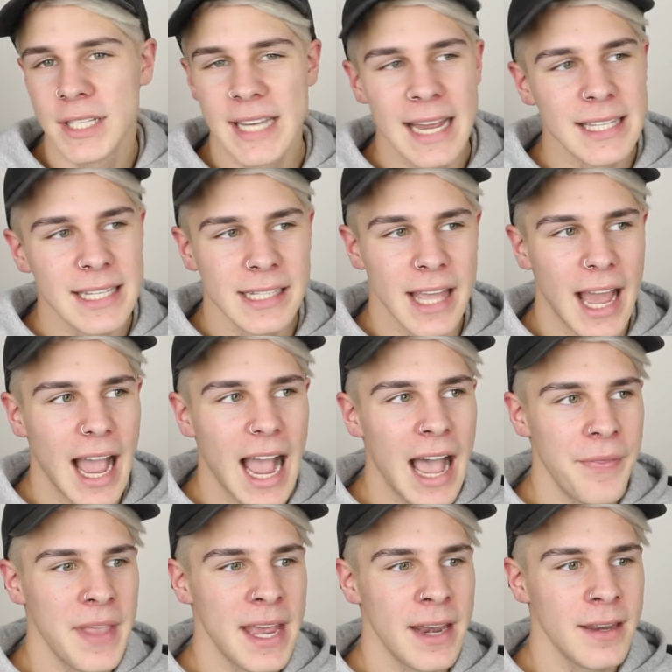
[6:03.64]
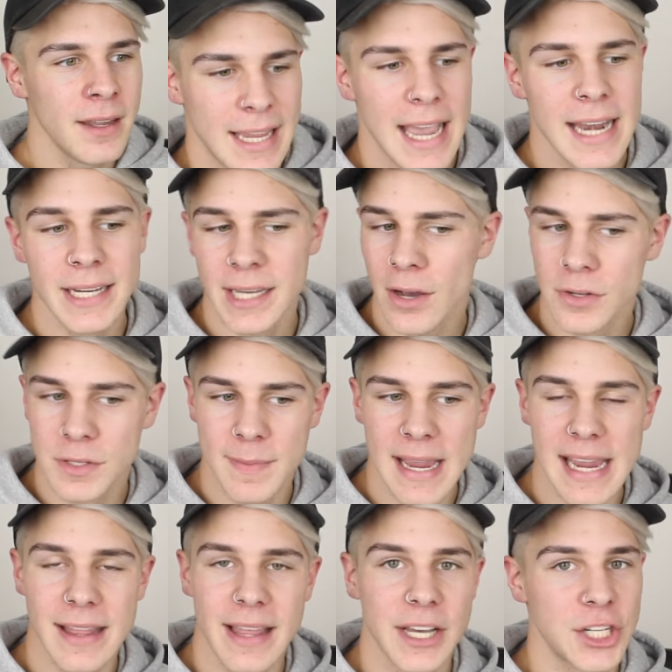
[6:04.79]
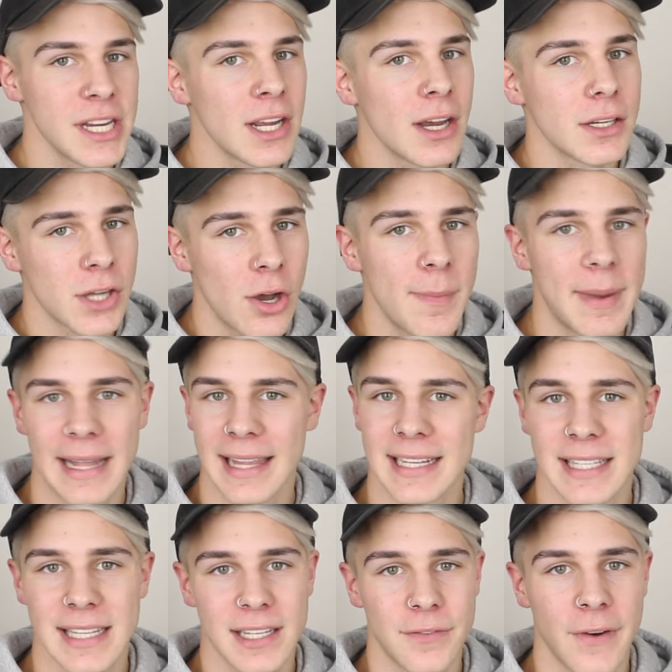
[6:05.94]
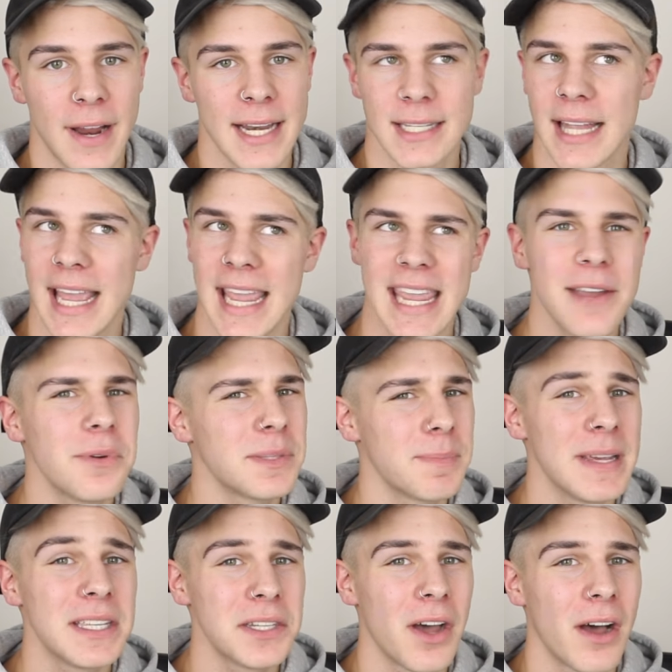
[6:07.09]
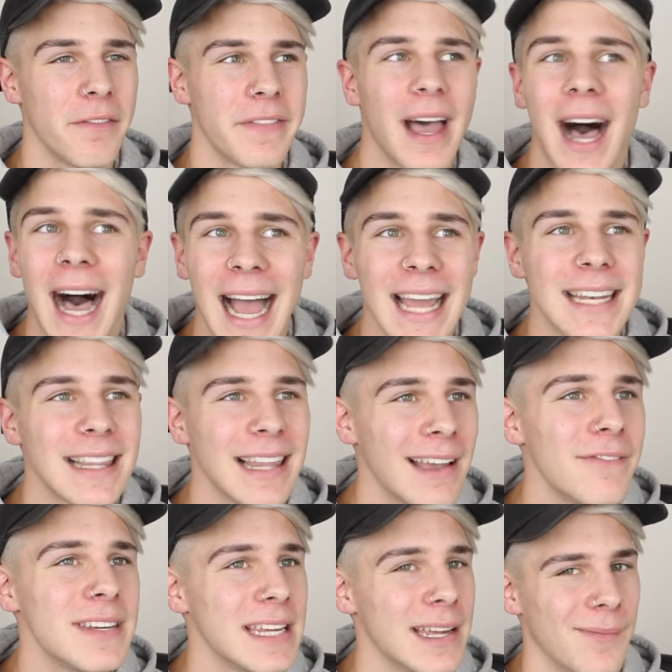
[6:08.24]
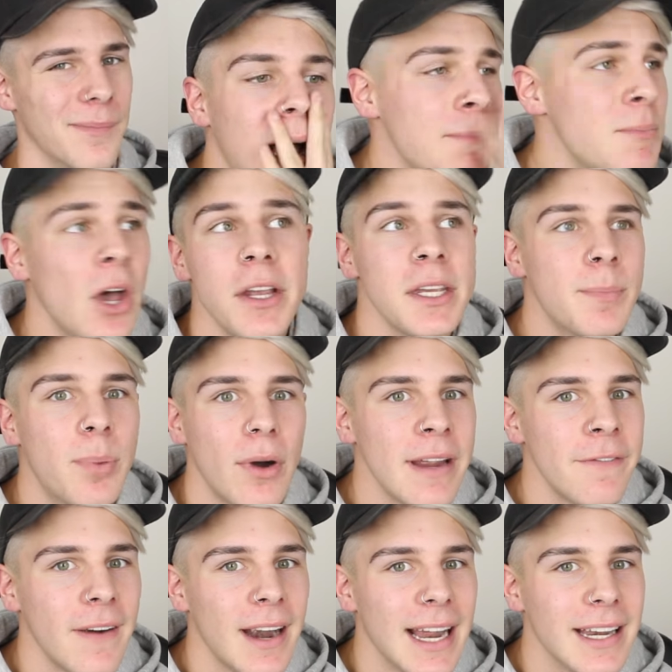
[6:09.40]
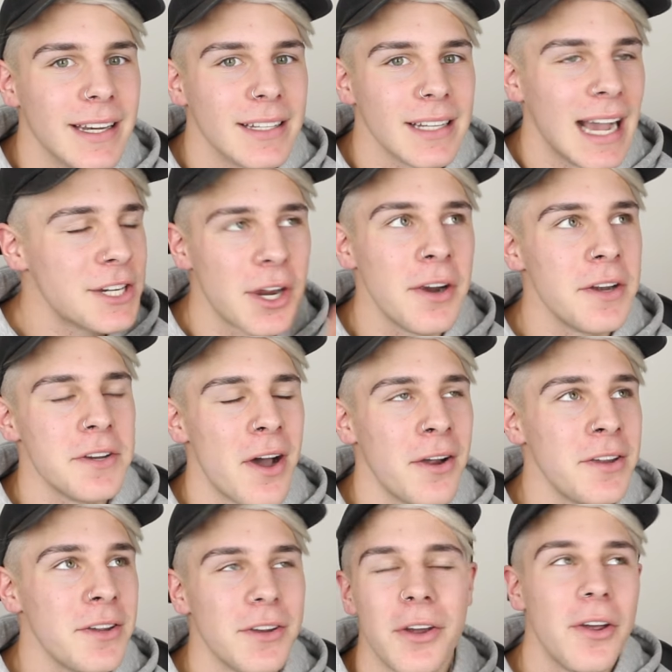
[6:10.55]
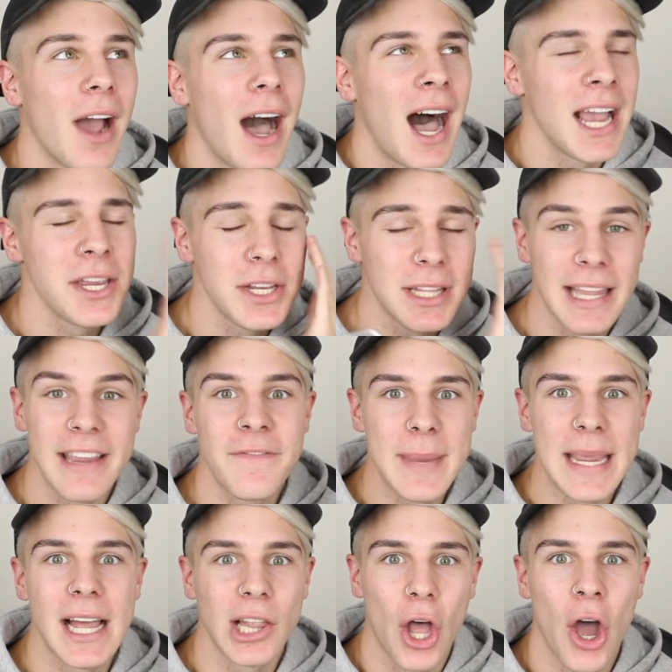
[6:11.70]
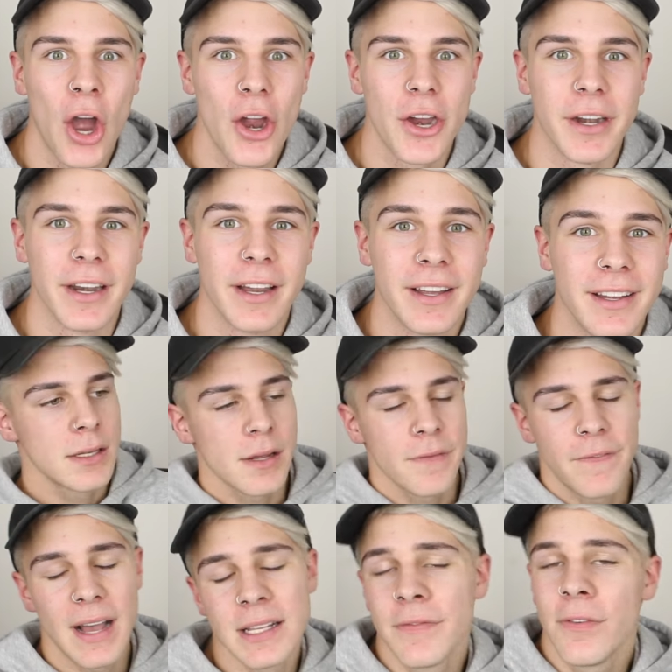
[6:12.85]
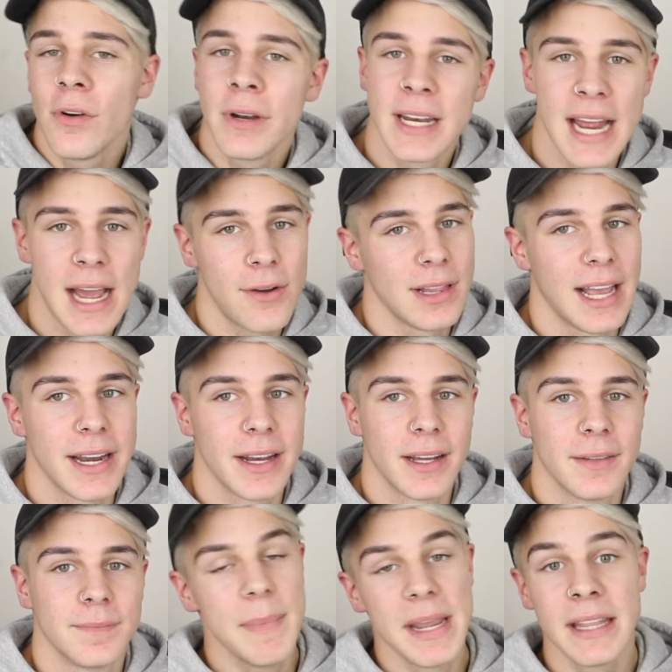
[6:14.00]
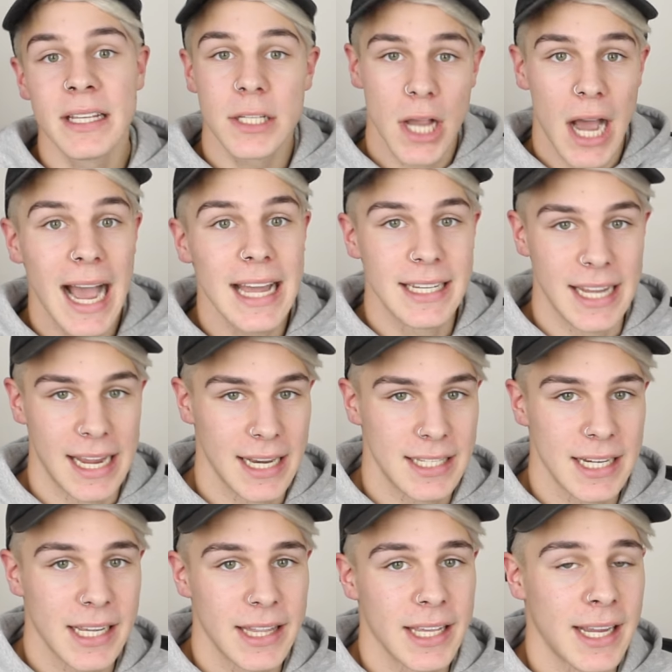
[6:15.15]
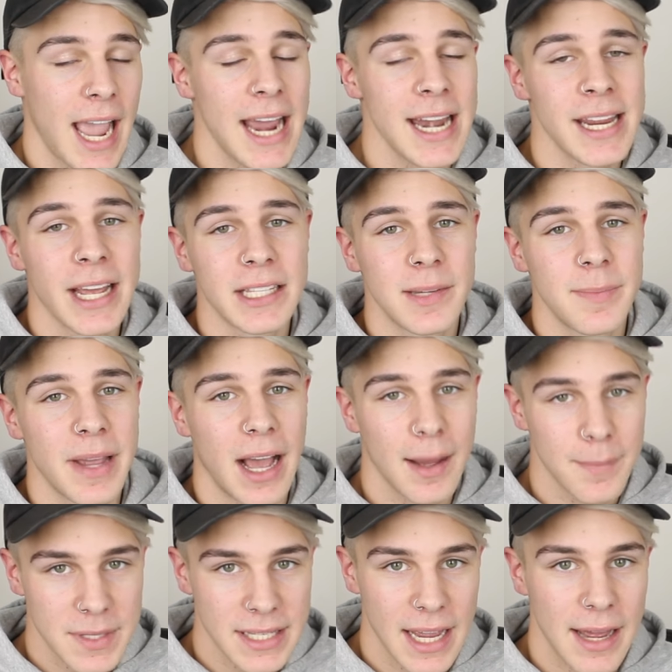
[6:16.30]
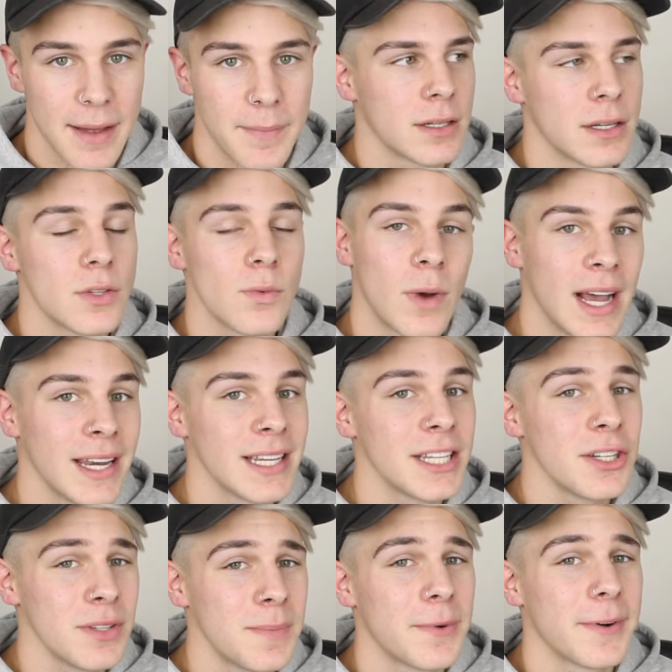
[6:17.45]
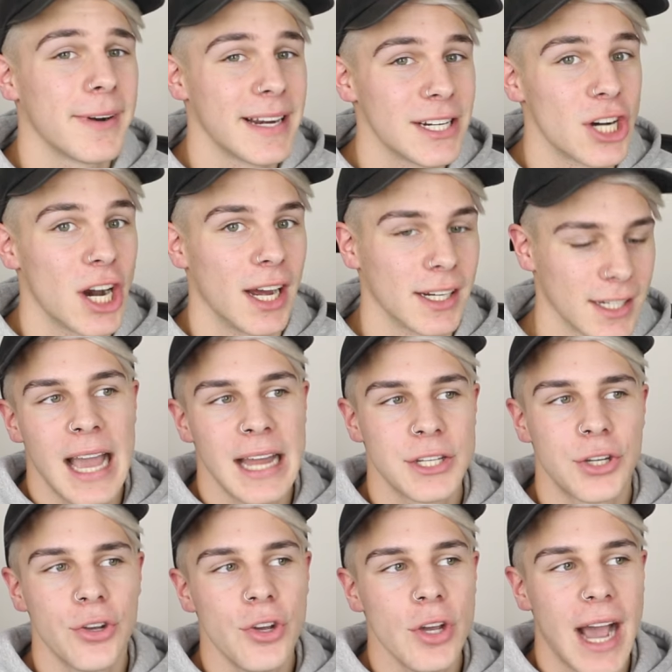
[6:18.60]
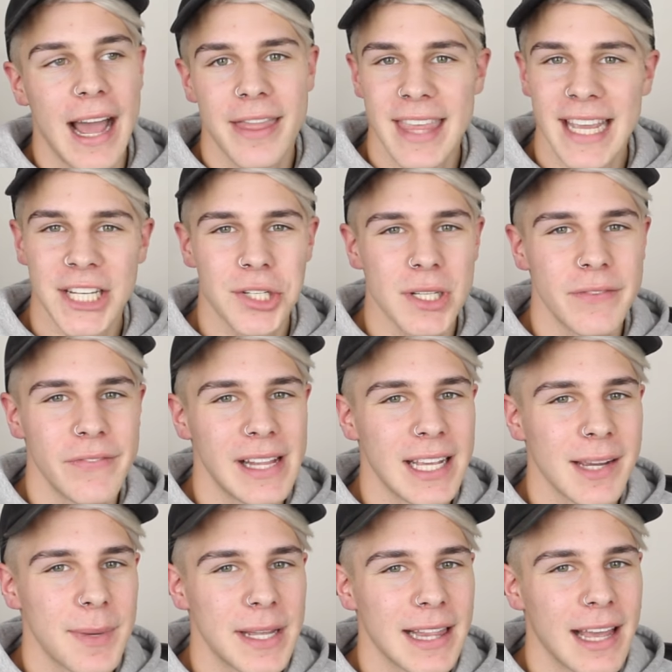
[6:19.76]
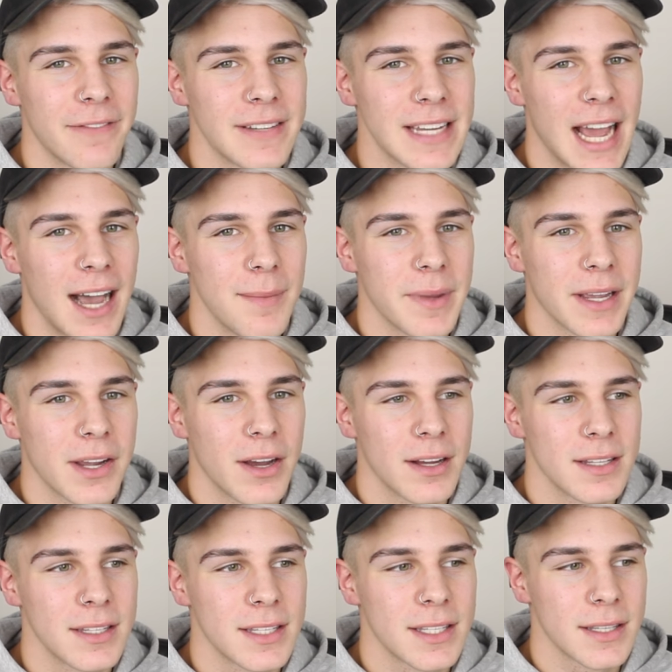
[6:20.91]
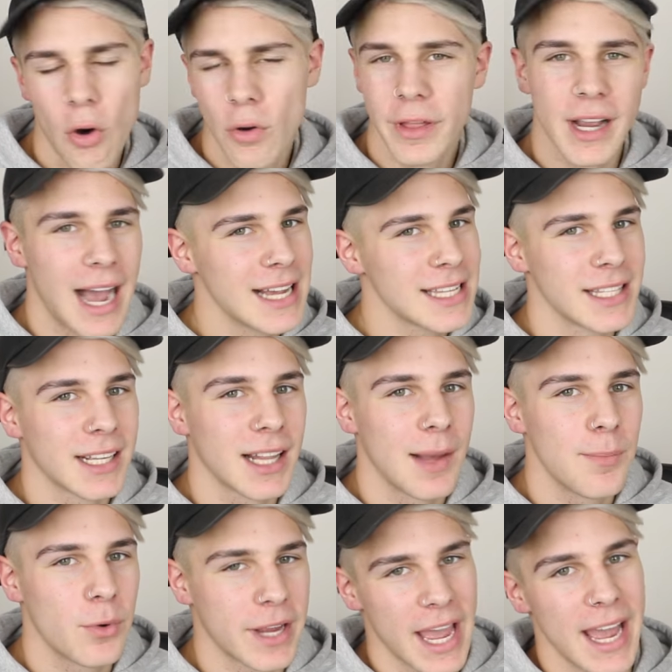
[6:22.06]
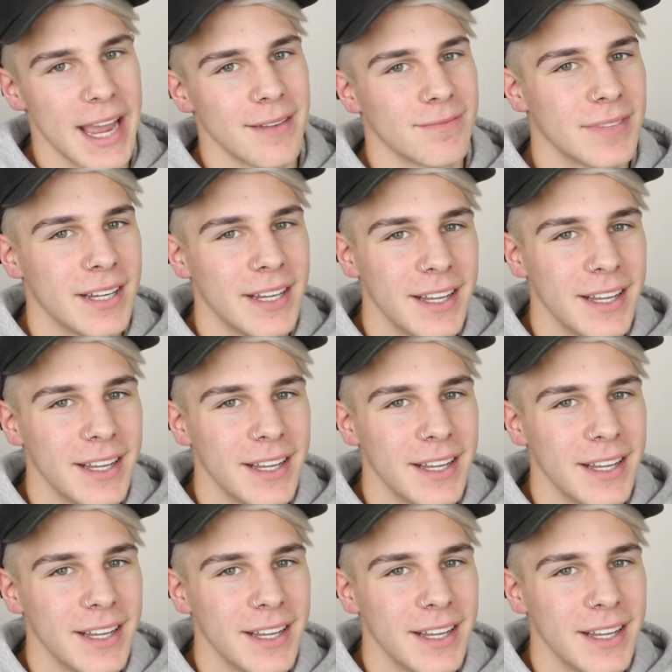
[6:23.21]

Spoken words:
just dancing there, and then Katie tells me that she got told by Leslie's friends that he was pissed off that I had left him. I'm not your boyfriend. I don't know you. Who are you? Leave me alone. So fast forward an hour later, me and this guy are dancing, and then Katie gets a bit upset, because one, she was pretty drunk, and two, I think she was feeling a bit left out because all the guys in the club were gay.